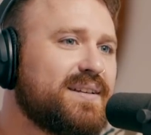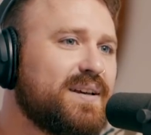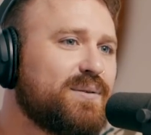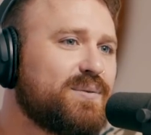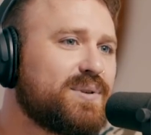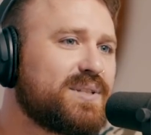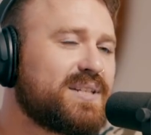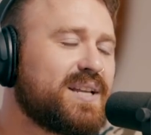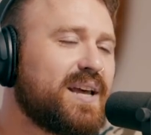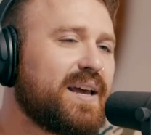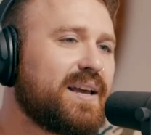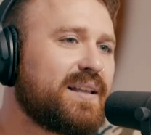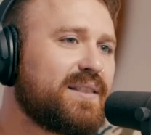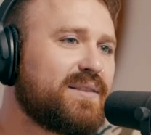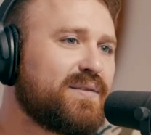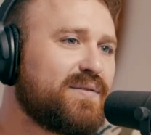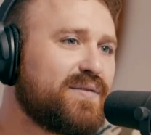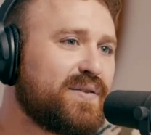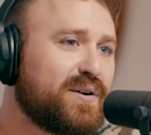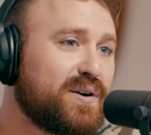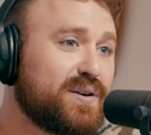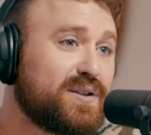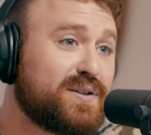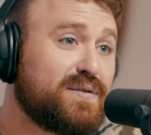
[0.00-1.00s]
It was like the
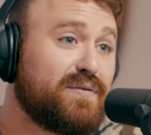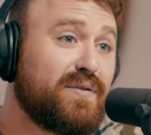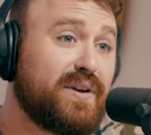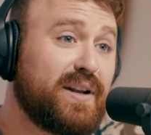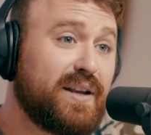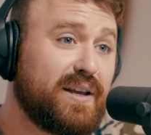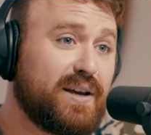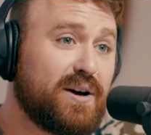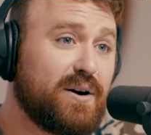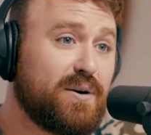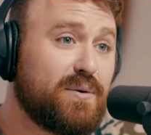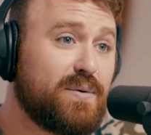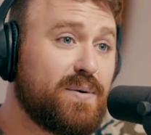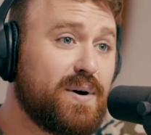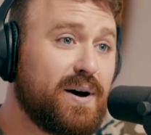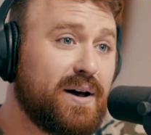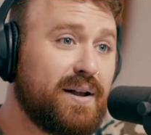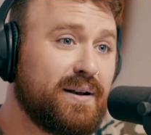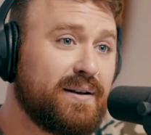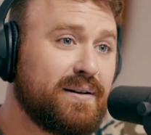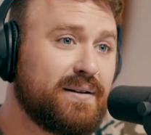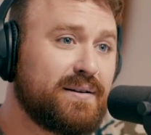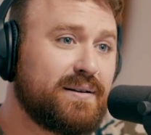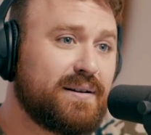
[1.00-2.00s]
mm. first video
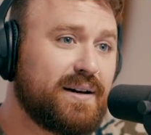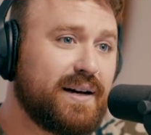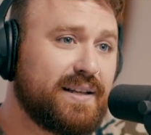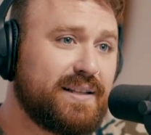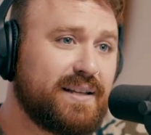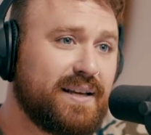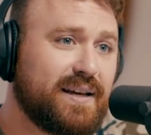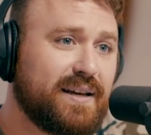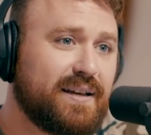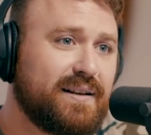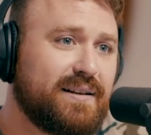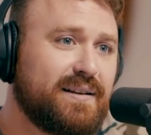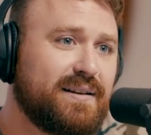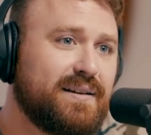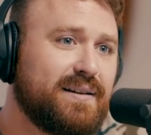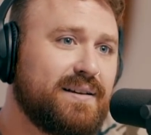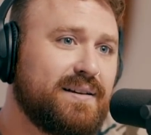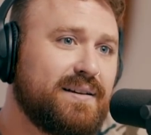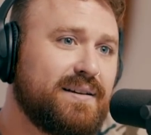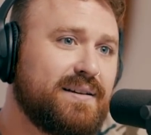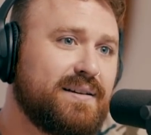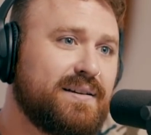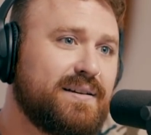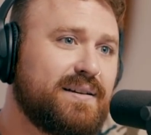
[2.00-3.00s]
one I did
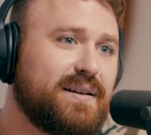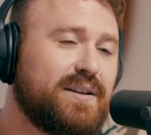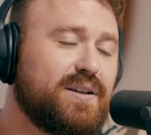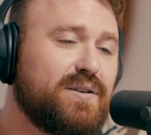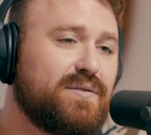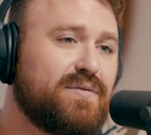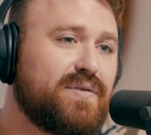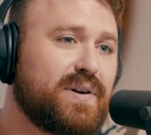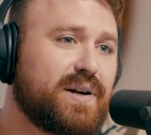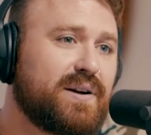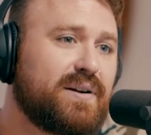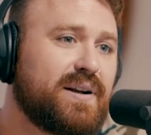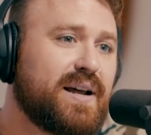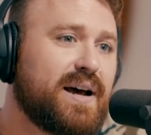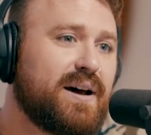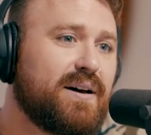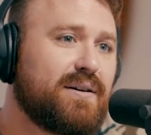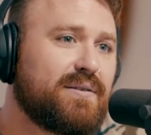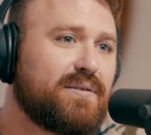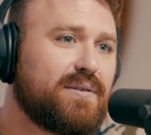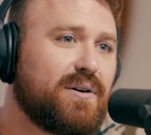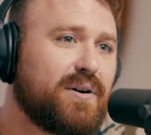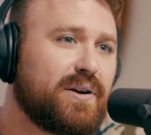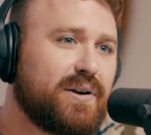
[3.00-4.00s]
and you figured
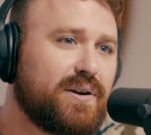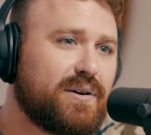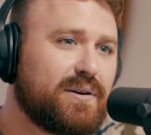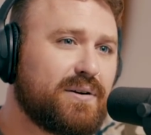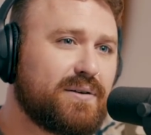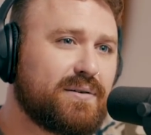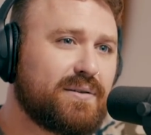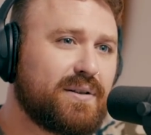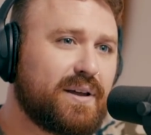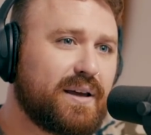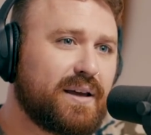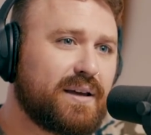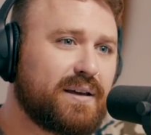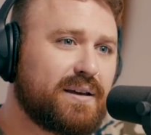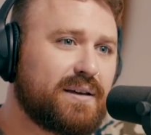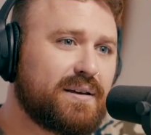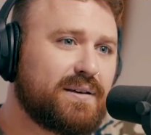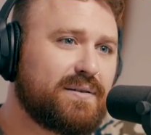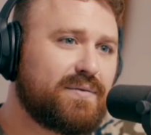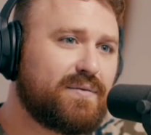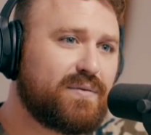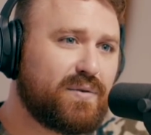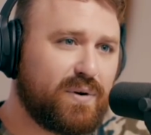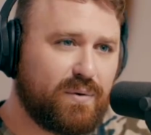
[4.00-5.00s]
out all your
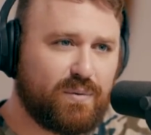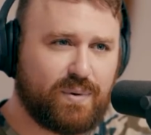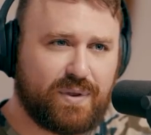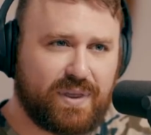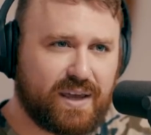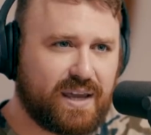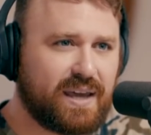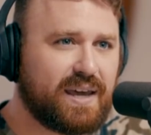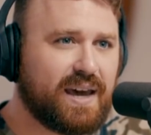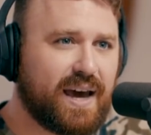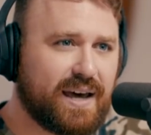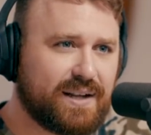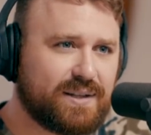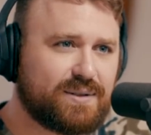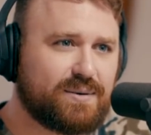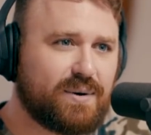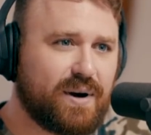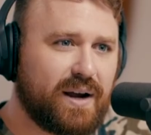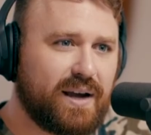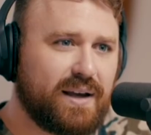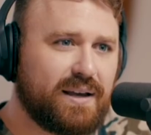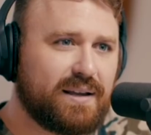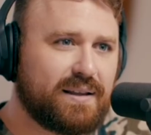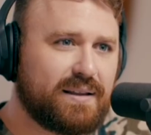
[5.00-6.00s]
like for, with a guest,
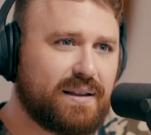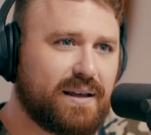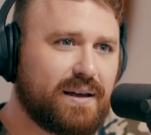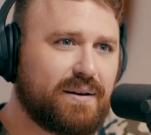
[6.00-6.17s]
right?